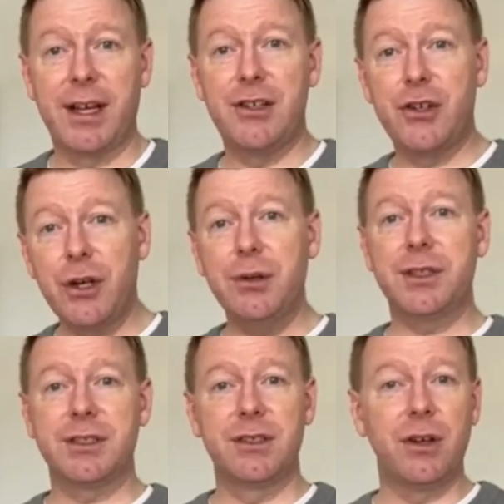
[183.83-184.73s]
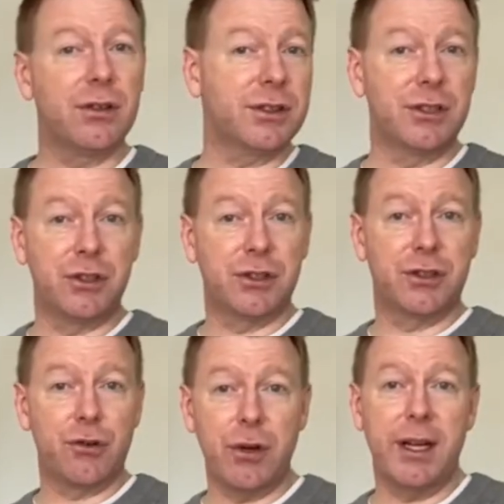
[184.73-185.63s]
He chooses not to just
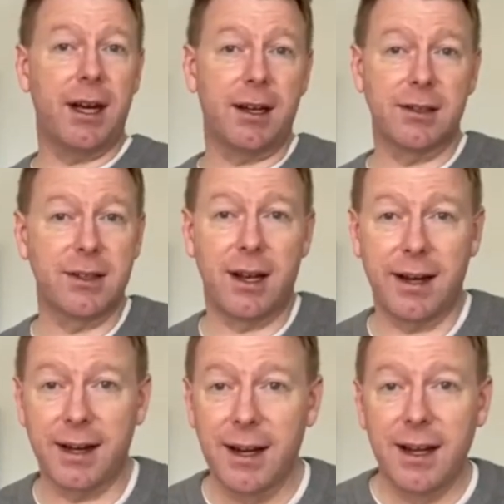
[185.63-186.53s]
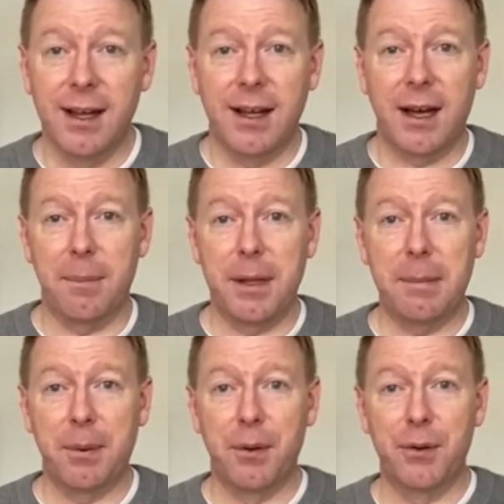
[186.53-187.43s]
treat us like
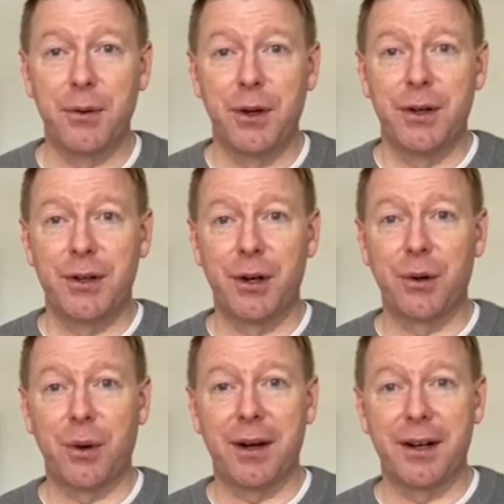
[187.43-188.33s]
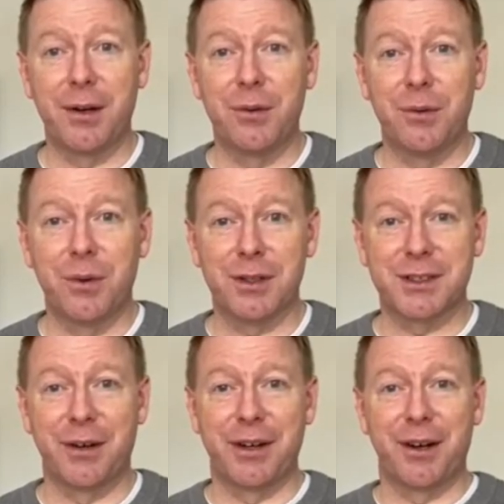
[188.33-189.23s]
people who don't quite know what's
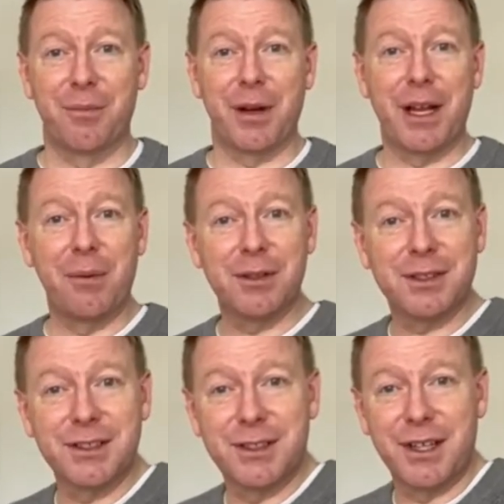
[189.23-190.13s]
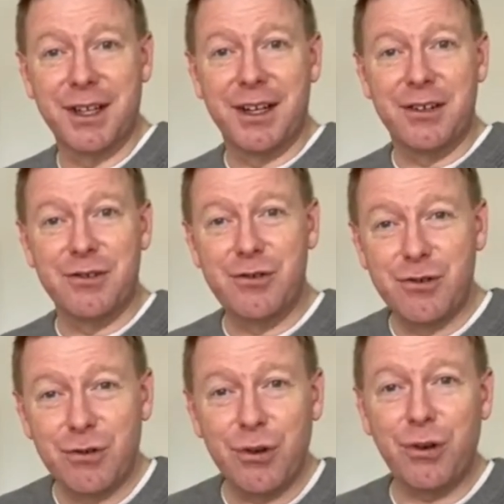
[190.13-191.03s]
going on, but He wants us to
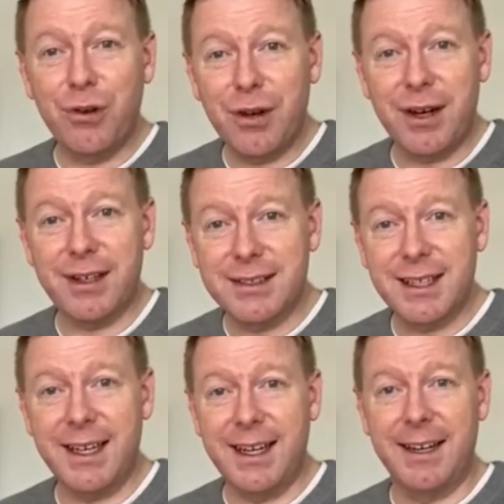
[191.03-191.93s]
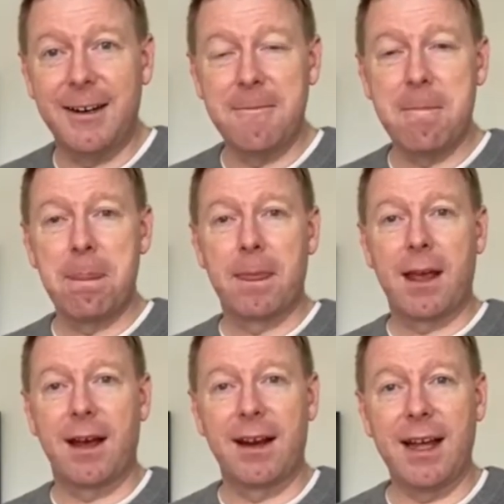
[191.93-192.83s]
draw us in
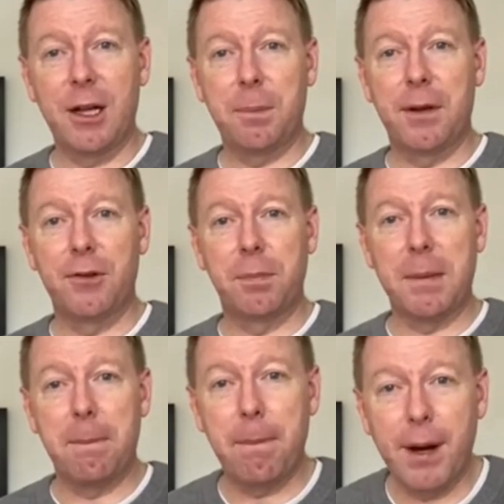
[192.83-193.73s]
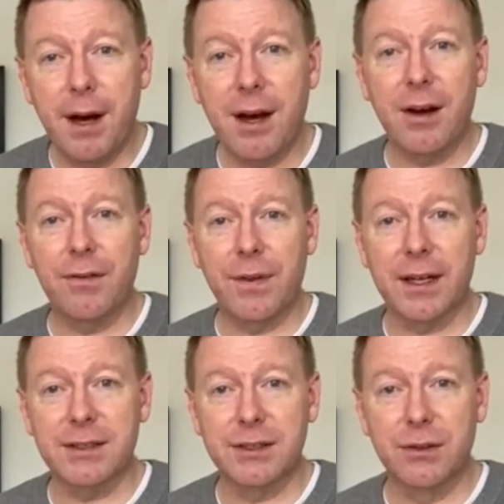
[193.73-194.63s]
and help us be part of
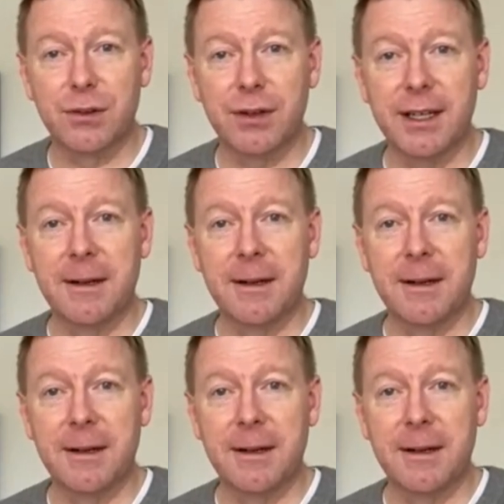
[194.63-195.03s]
that story.